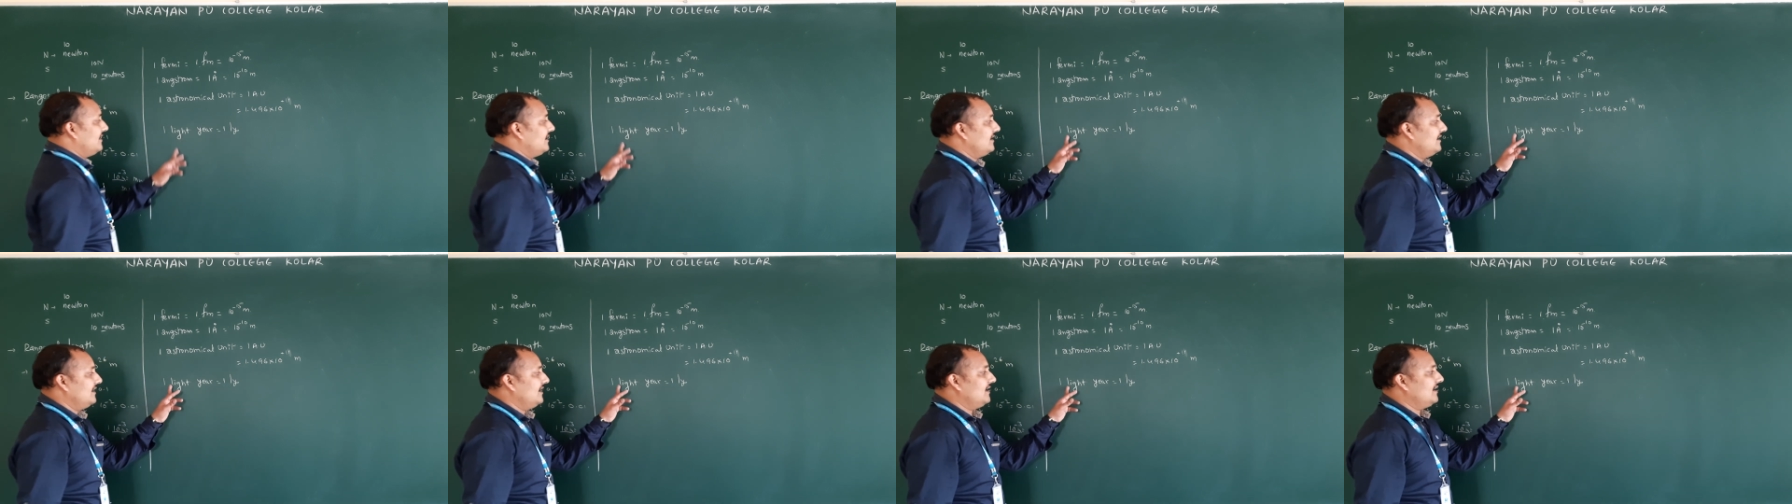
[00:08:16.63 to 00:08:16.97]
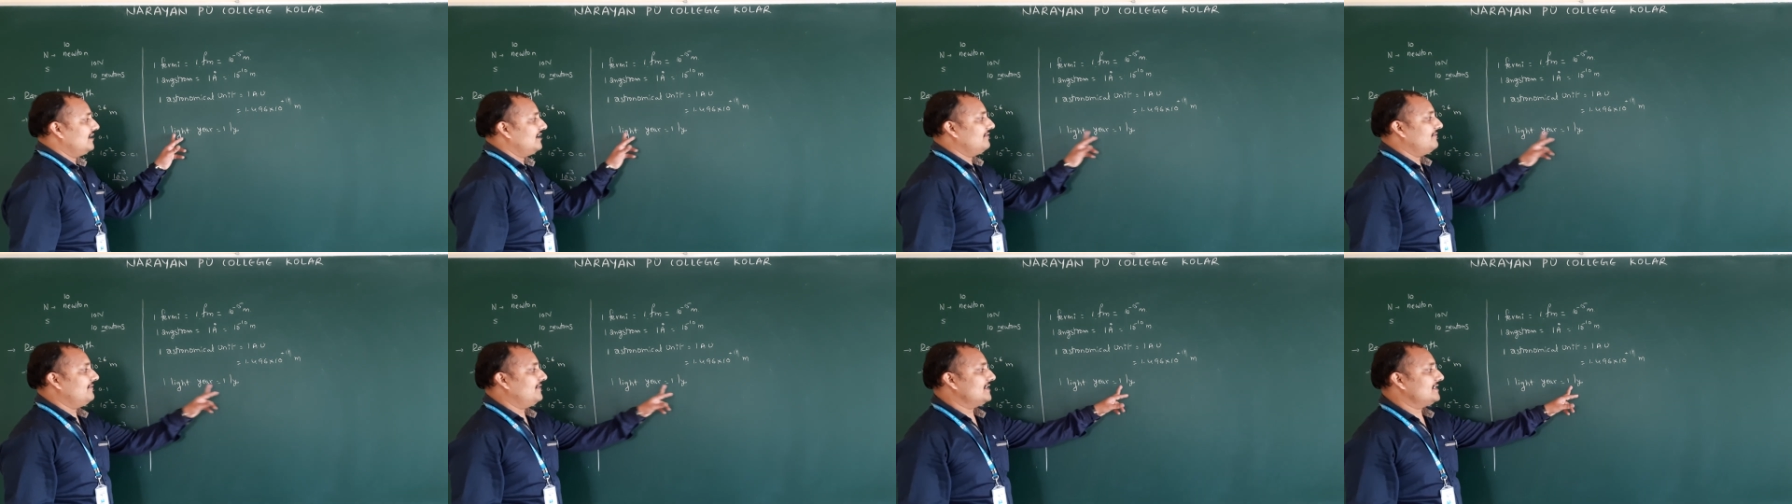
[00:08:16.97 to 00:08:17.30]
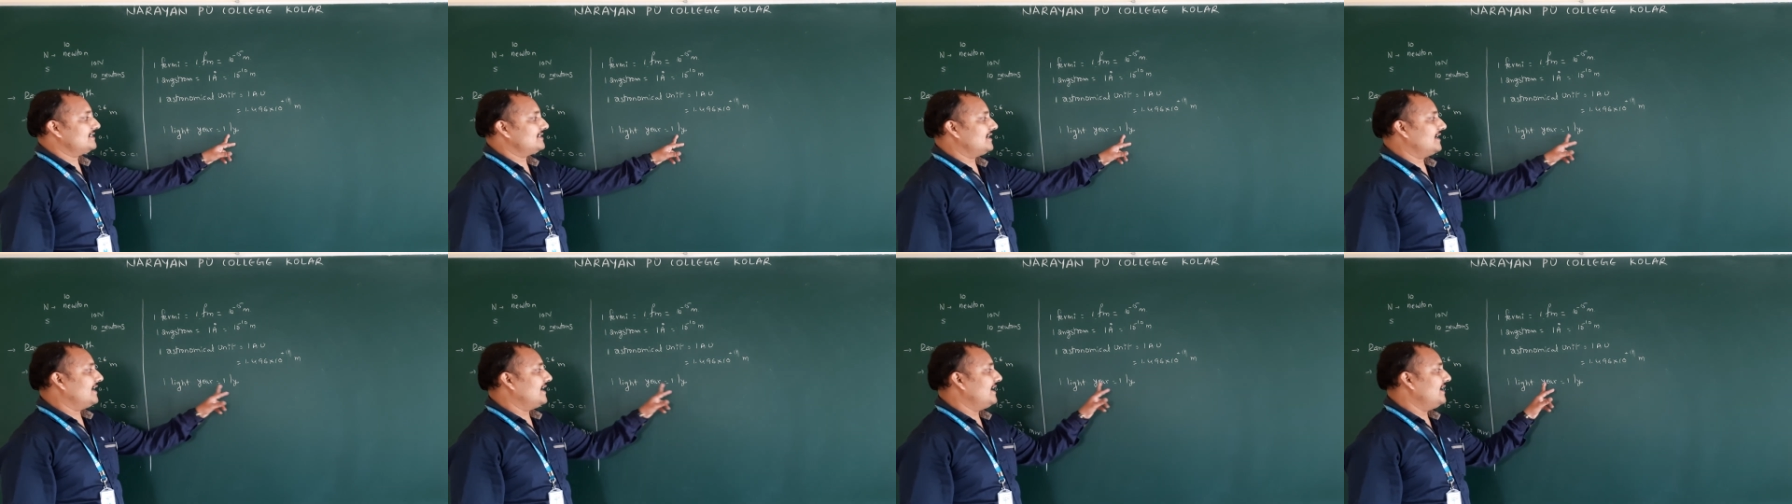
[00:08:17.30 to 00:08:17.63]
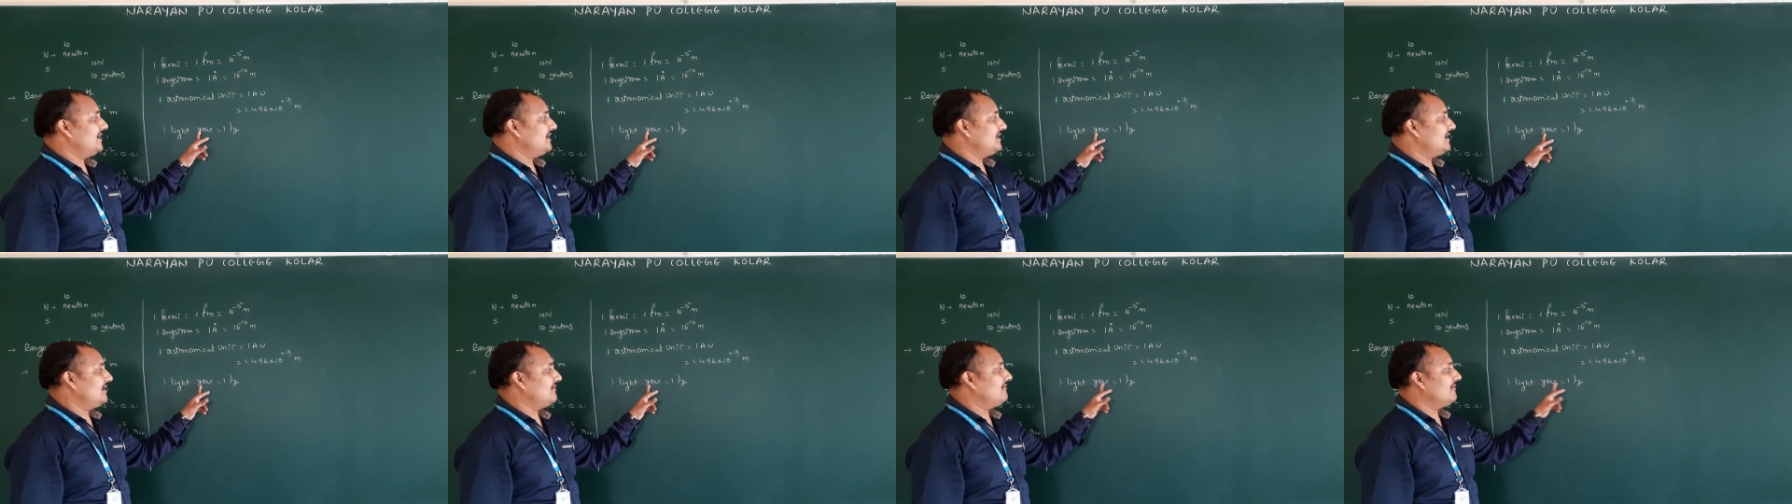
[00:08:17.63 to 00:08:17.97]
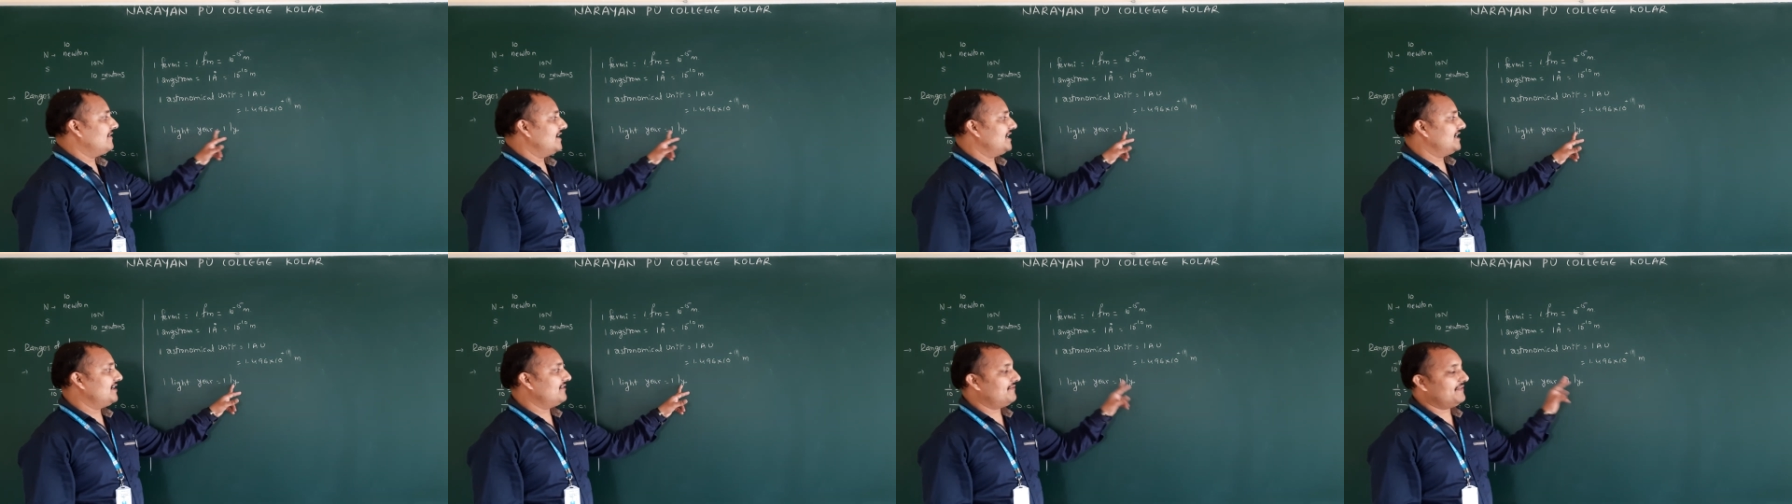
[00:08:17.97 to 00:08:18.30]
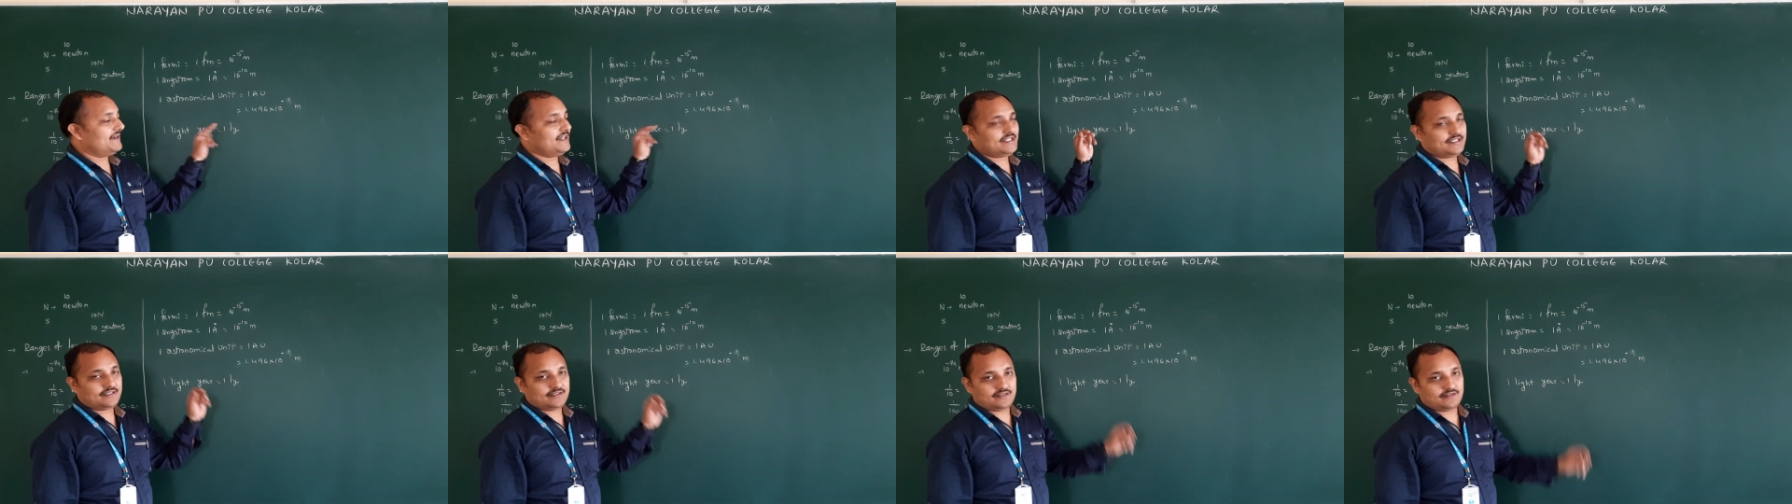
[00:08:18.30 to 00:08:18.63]
L refers light, Y
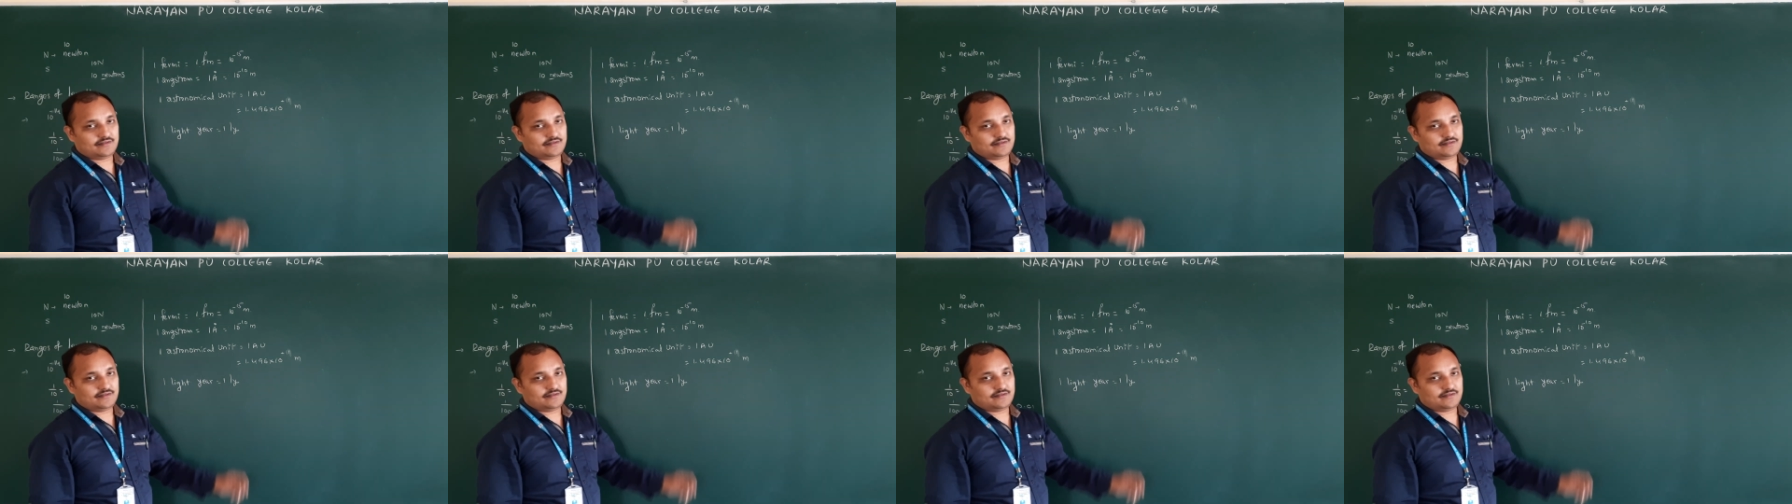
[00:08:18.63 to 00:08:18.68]
refers.